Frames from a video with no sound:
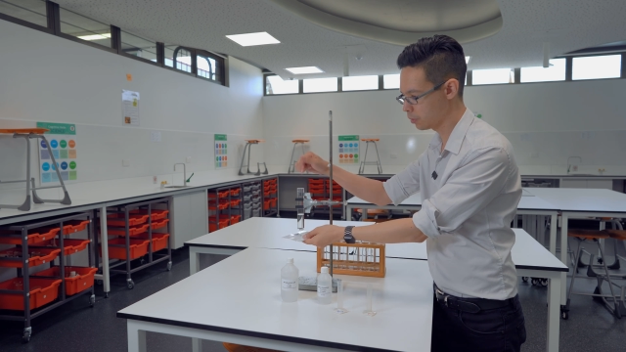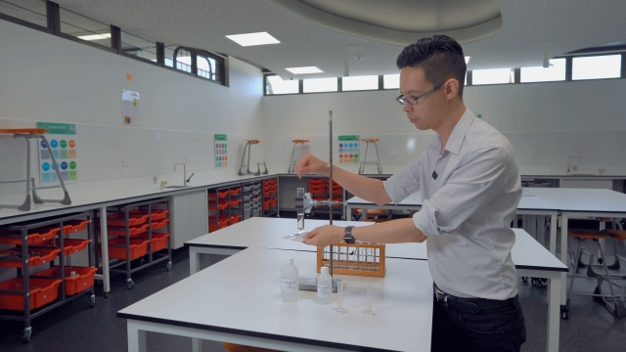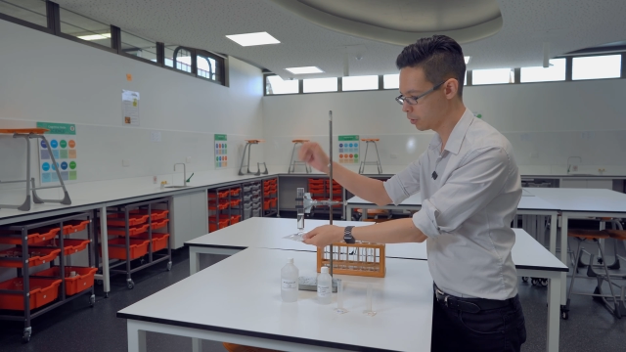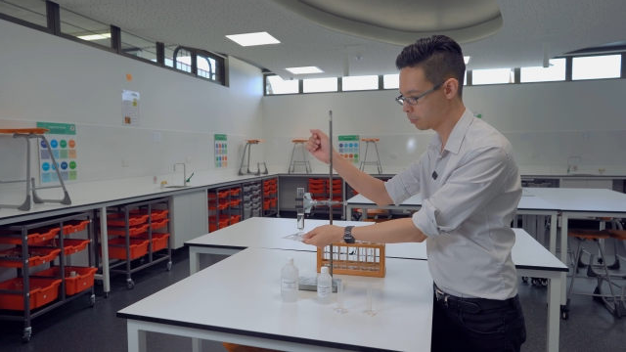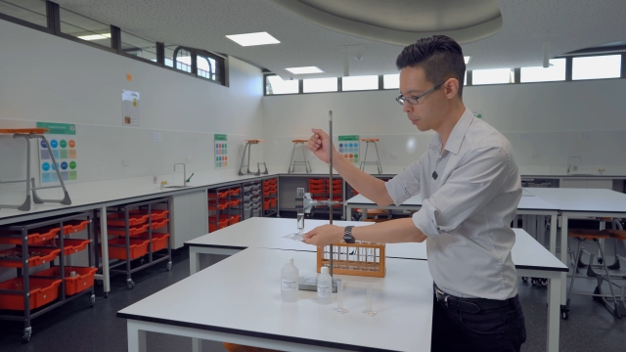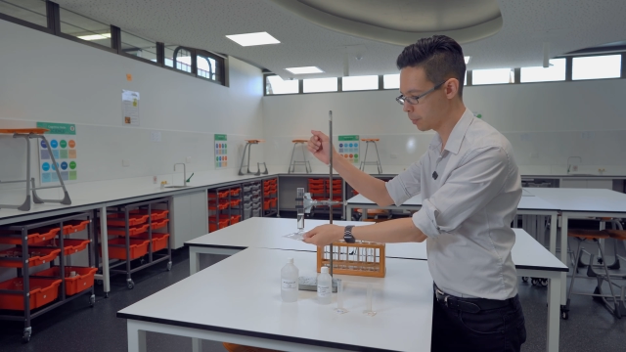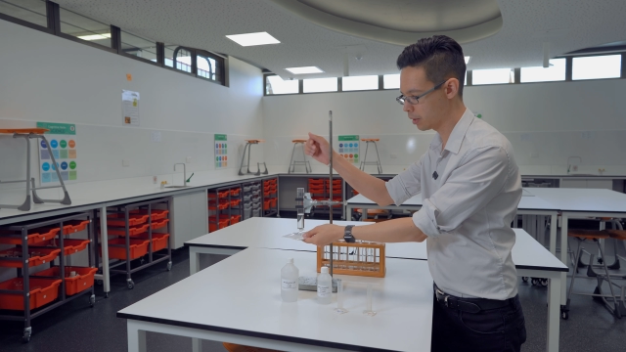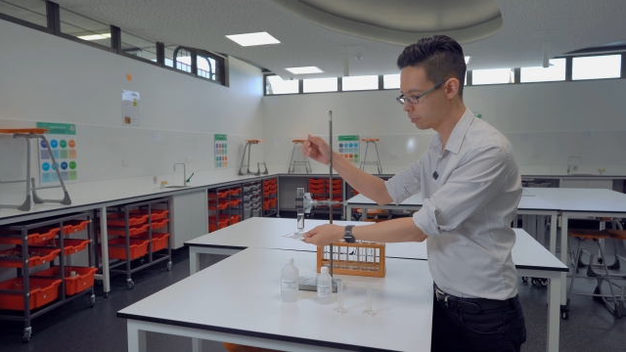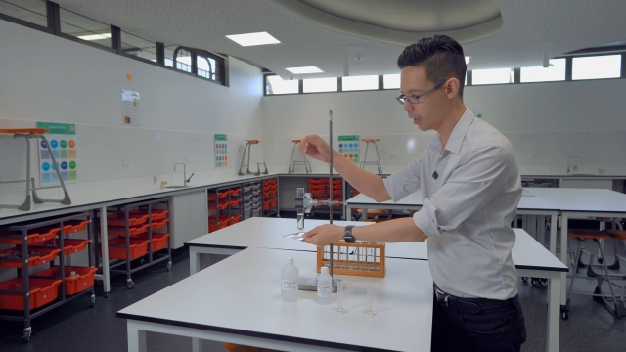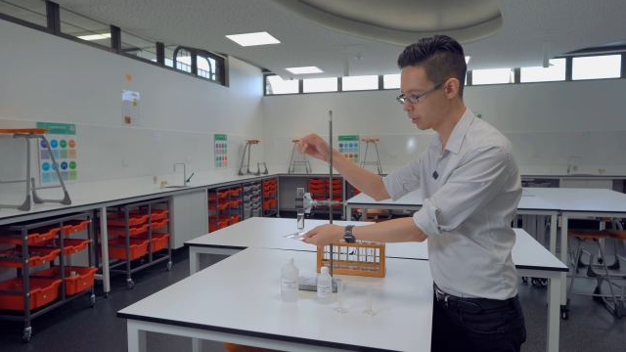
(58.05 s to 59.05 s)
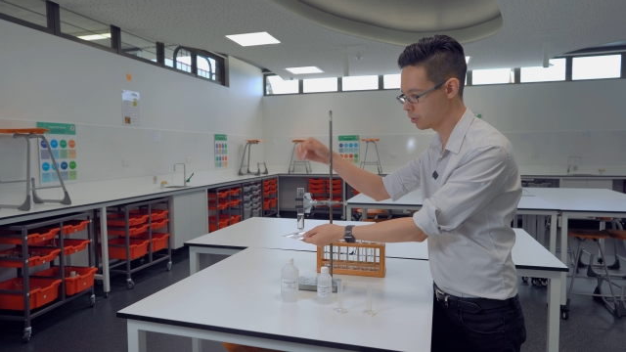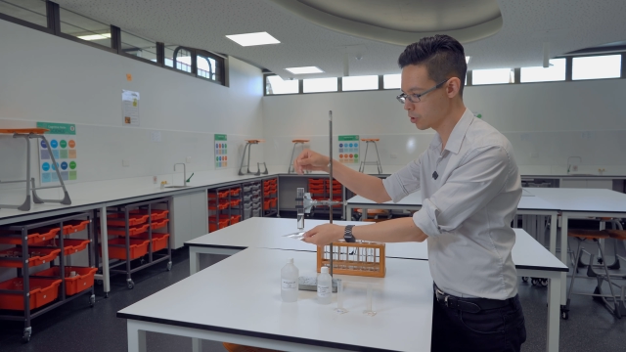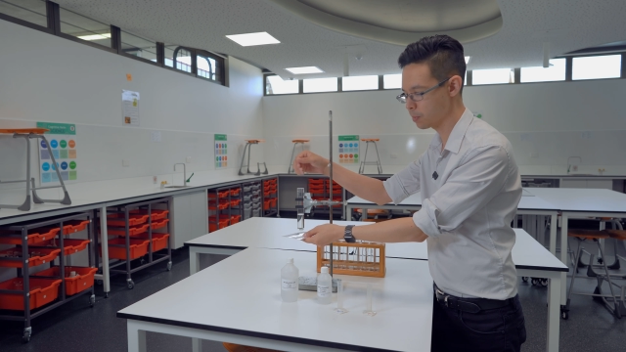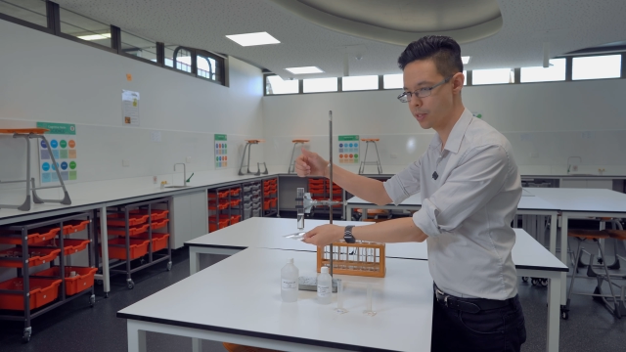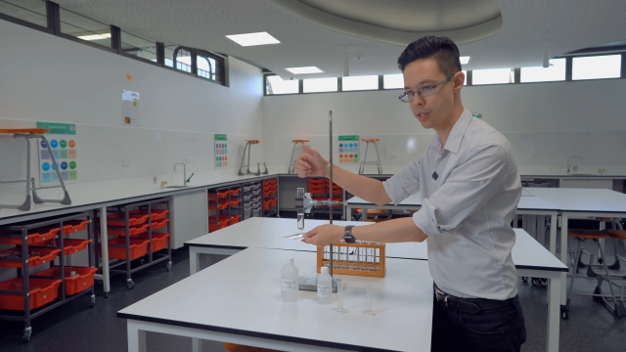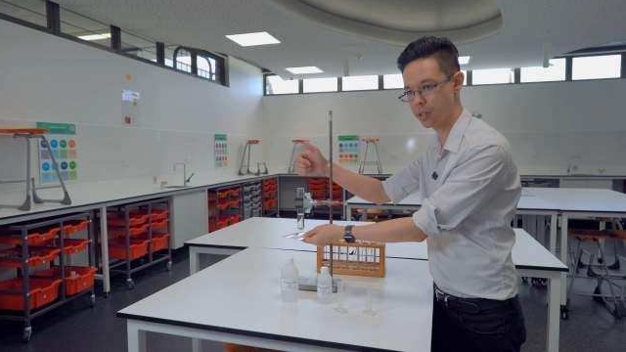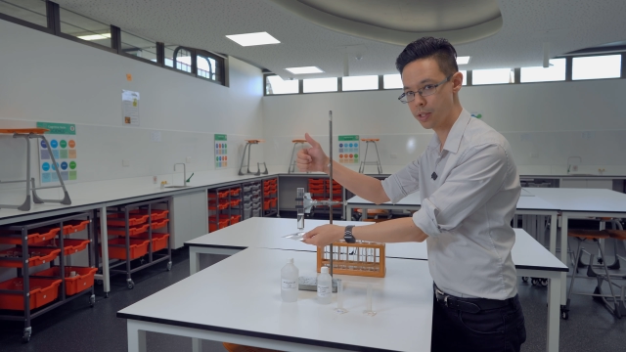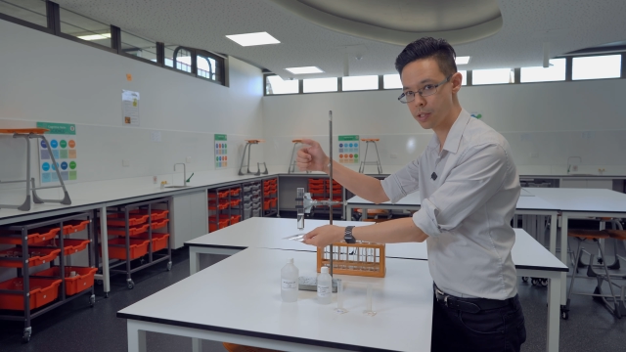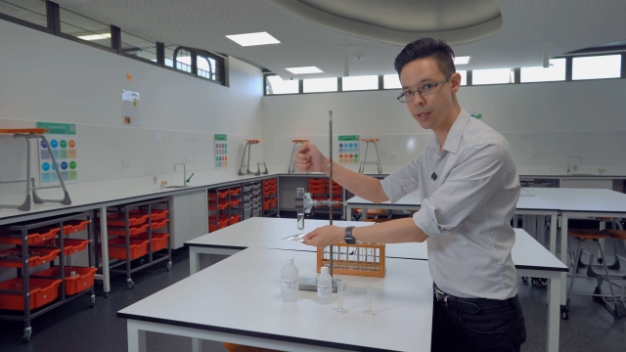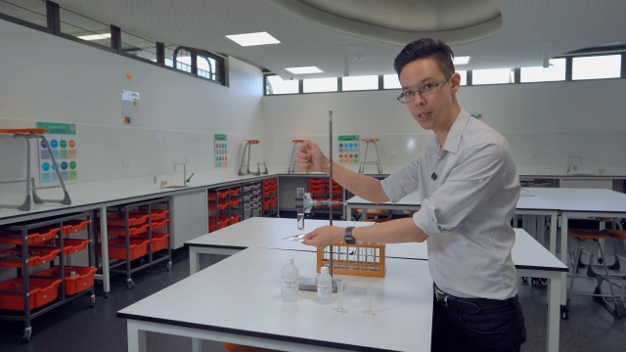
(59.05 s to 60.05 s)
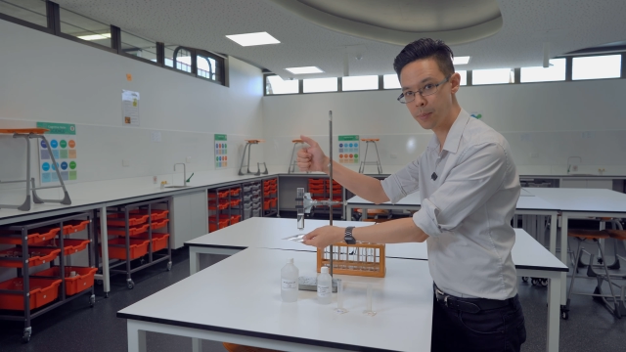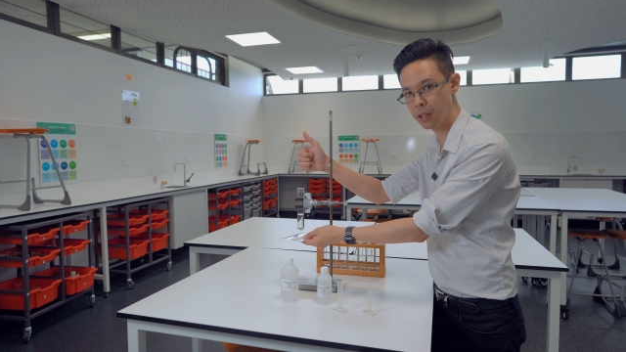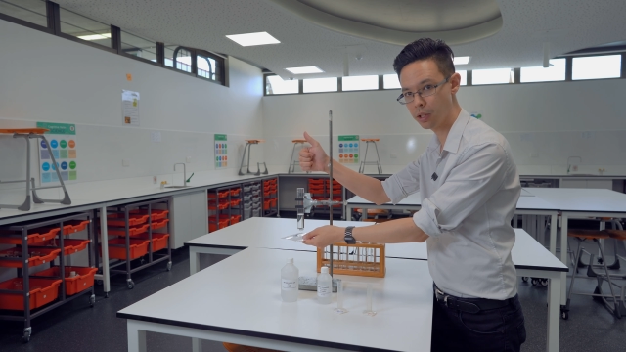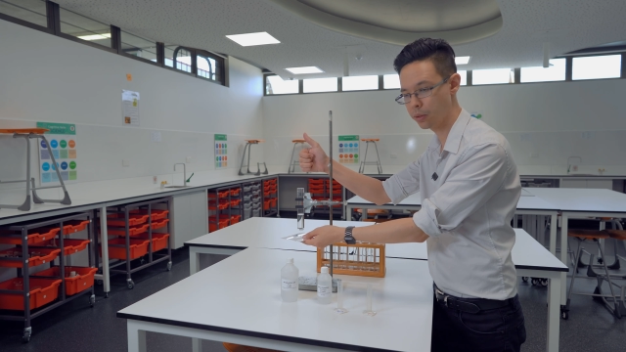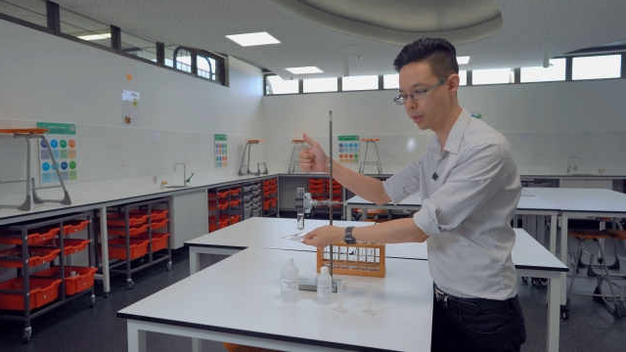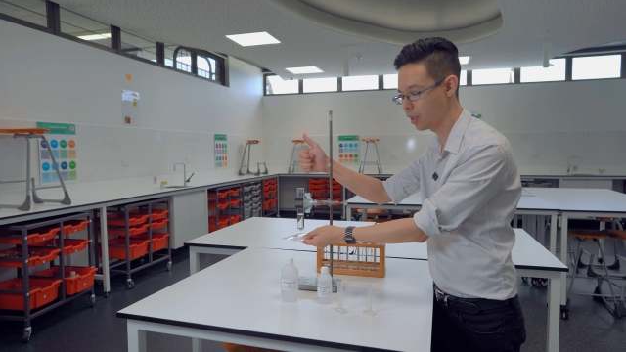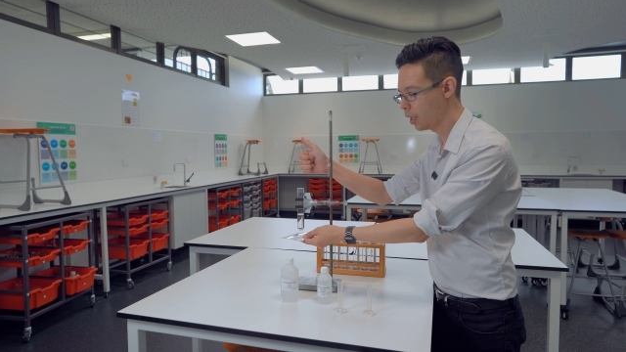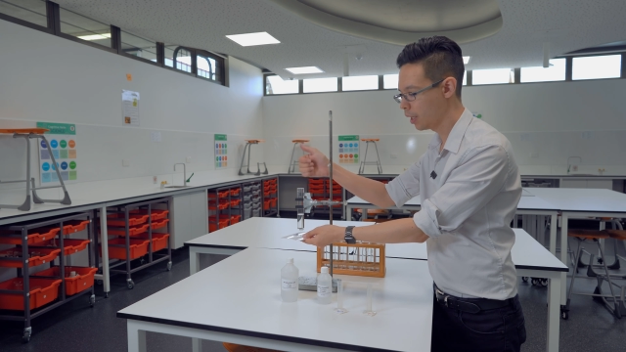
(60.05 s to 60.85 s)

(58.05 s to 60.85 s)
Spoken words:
you would view from above and you just basically time how long